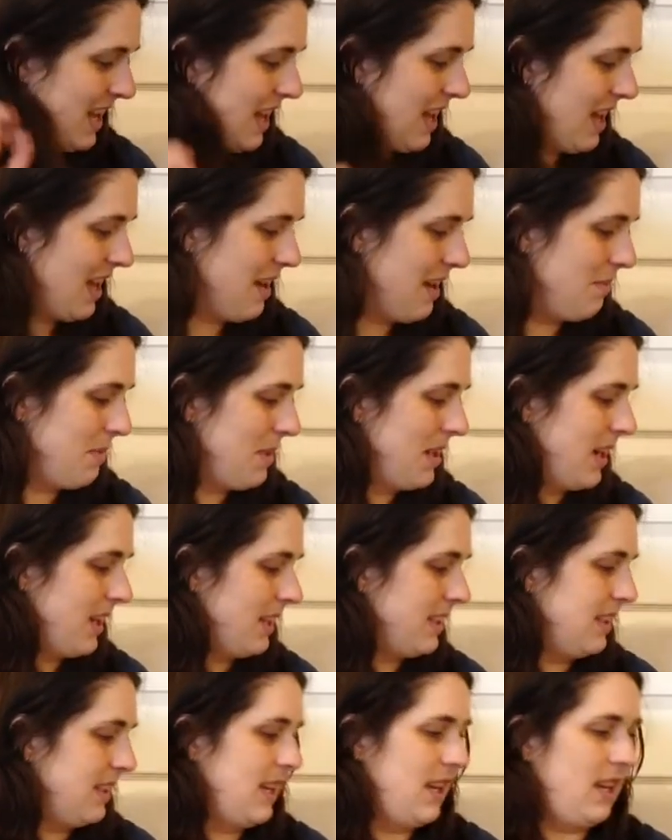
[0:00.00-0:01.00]
The
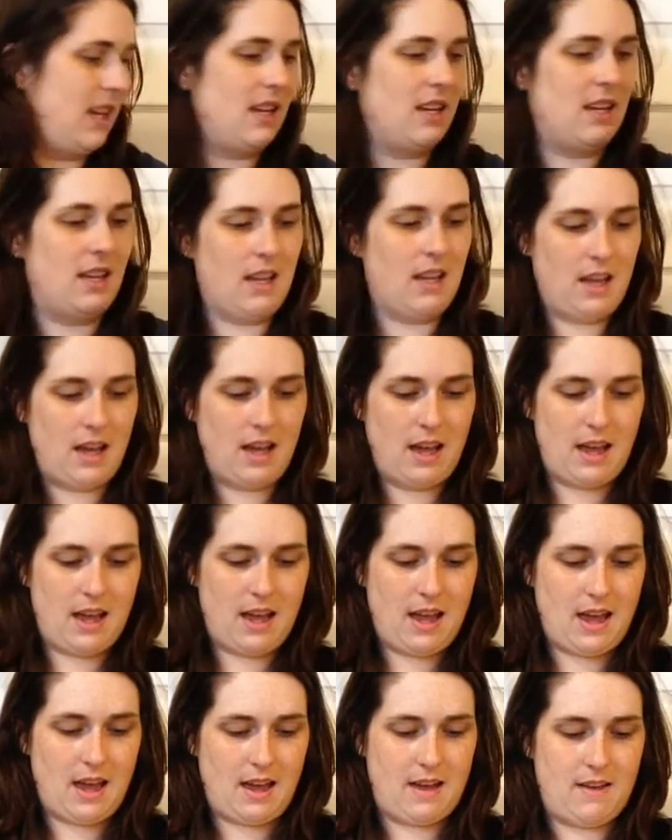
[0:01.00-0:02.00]
next thing I
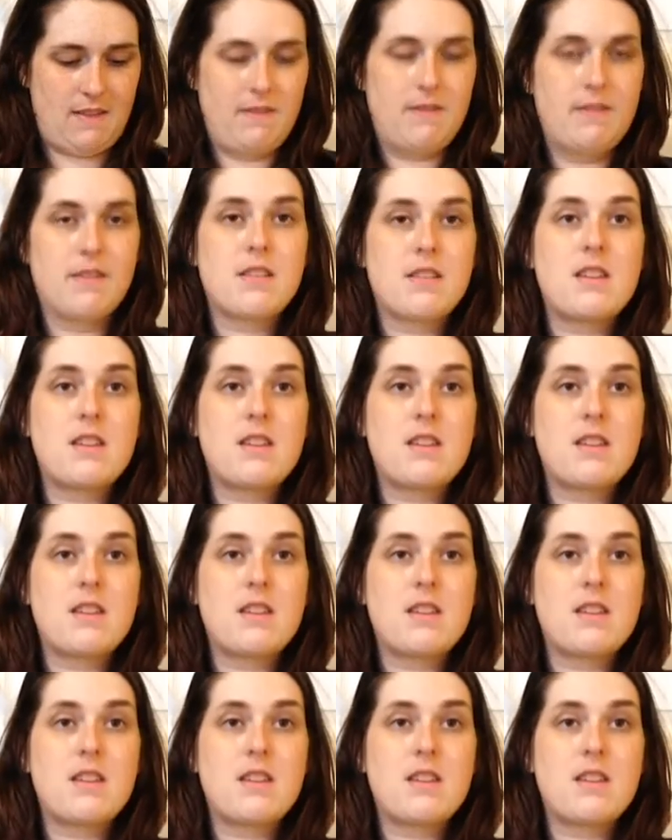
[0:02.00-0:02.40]
have,